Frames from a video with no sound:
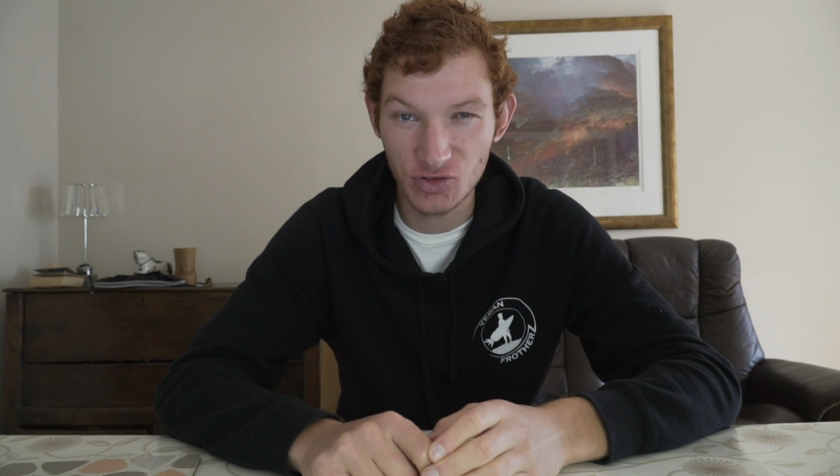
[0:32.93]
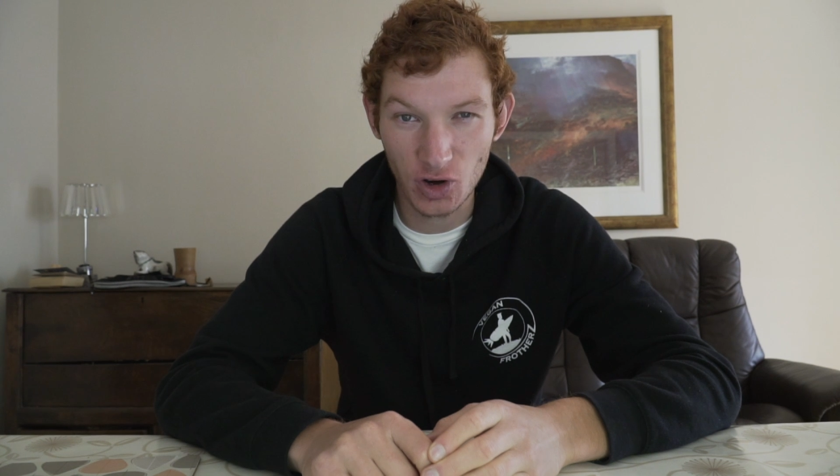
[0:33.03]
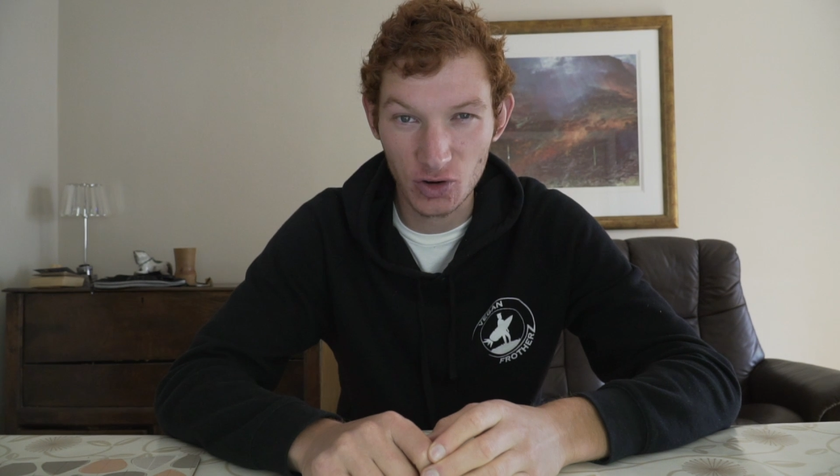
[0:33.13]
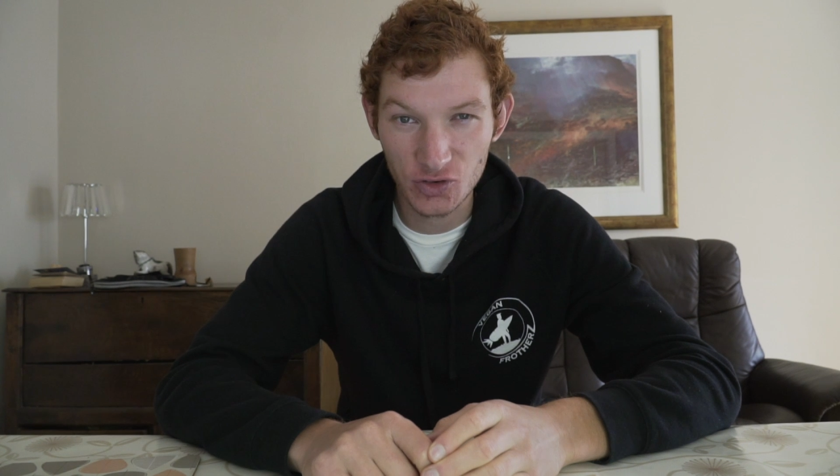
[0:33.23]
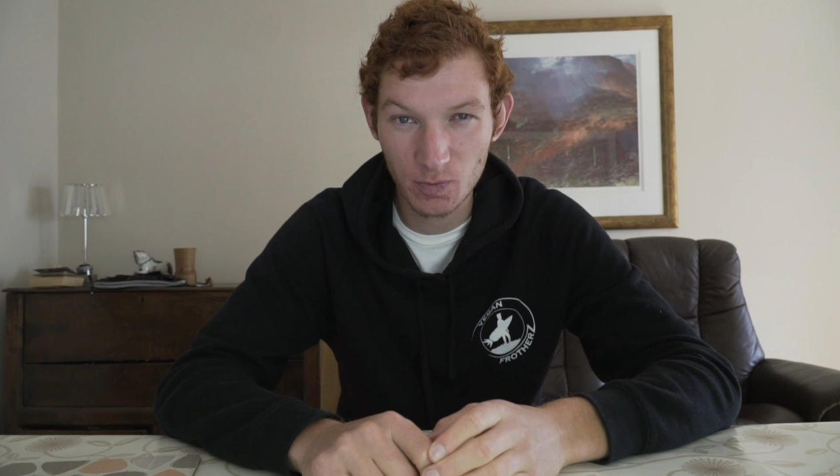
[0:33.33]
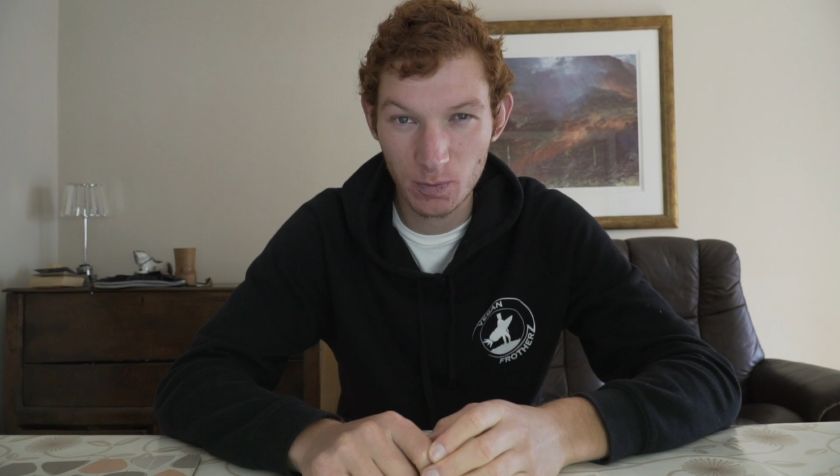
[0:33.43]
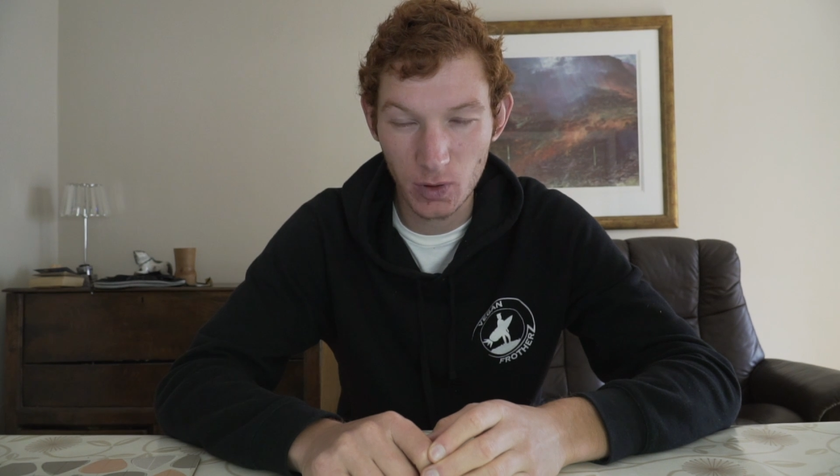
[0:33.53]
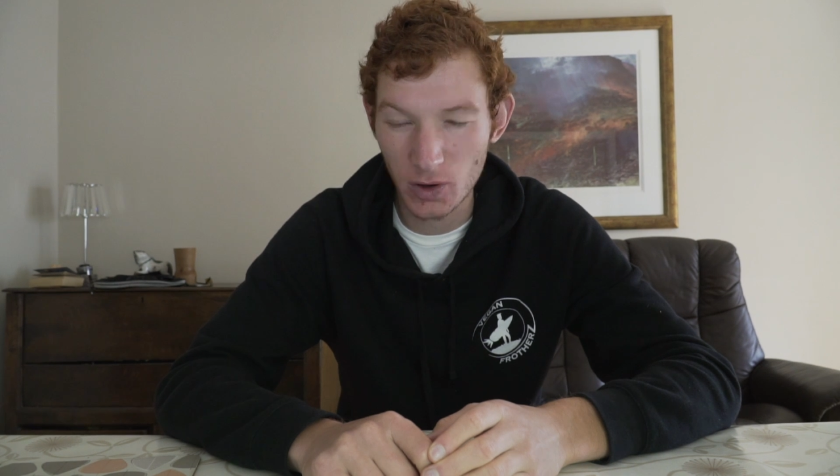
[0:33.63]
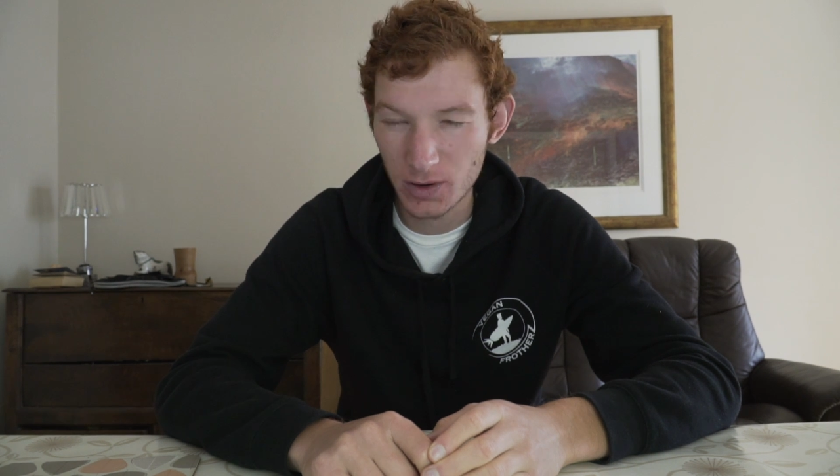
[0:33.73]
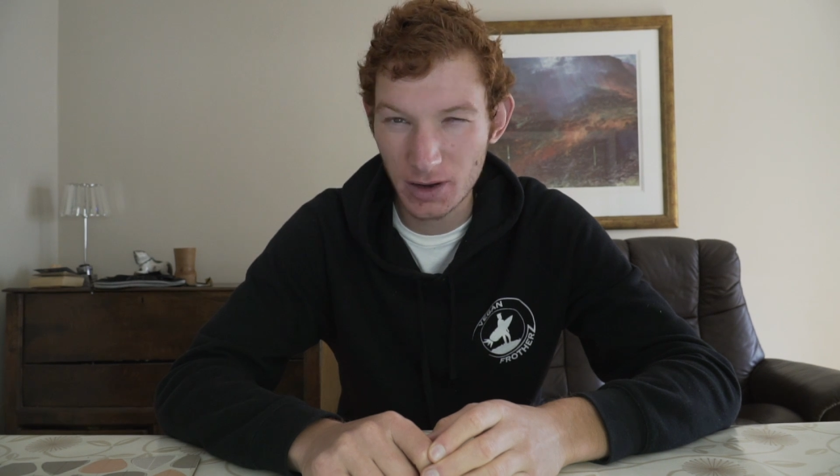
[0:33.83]
Josh
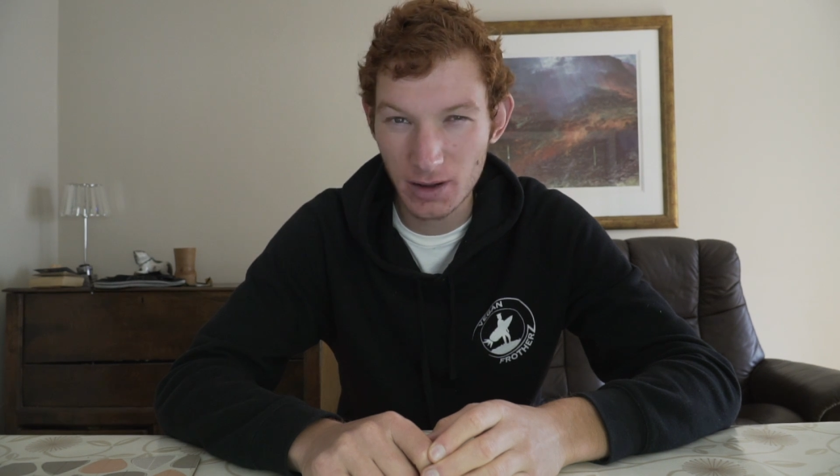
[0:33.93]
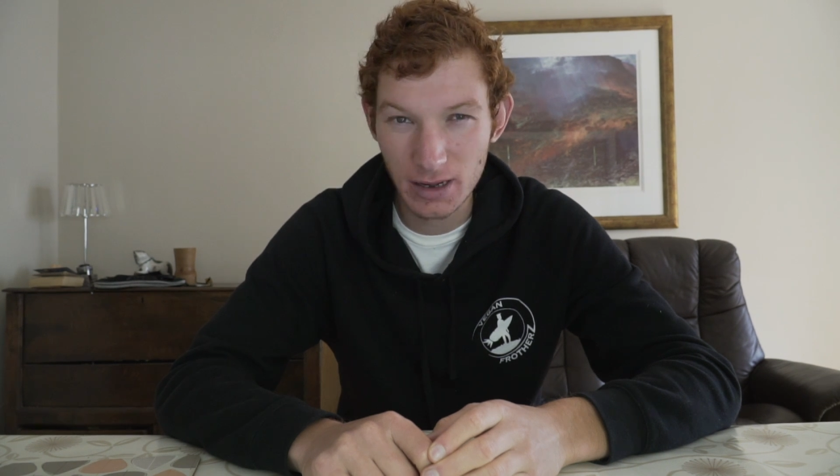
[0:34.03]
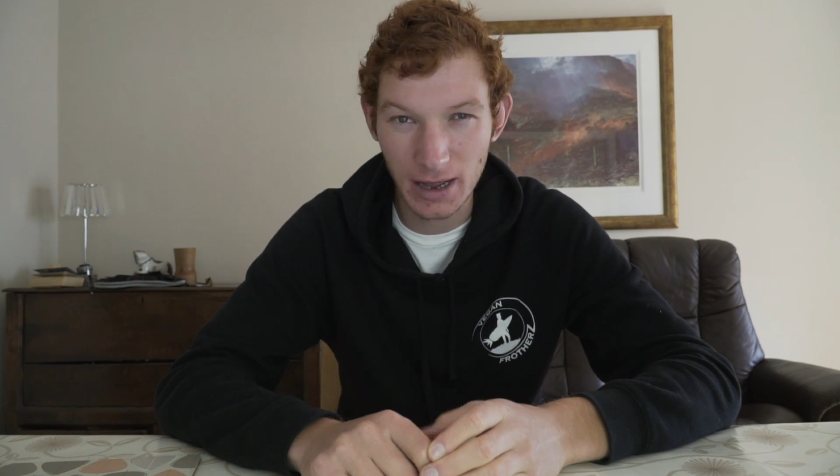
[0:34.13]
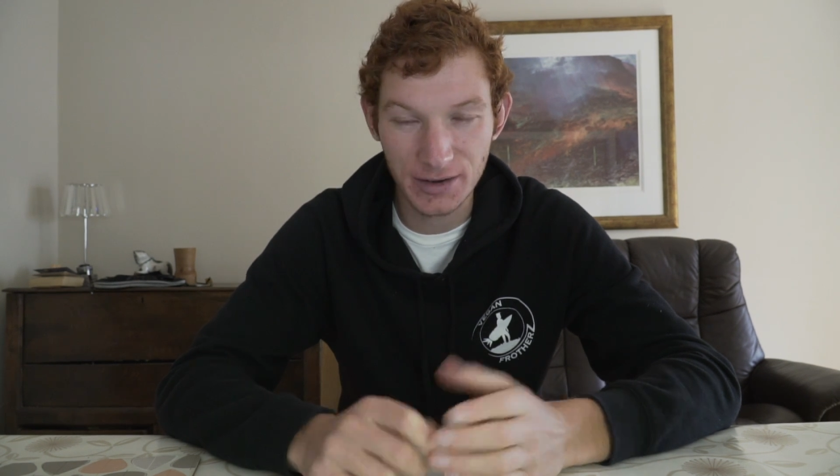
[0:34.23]
Pertner.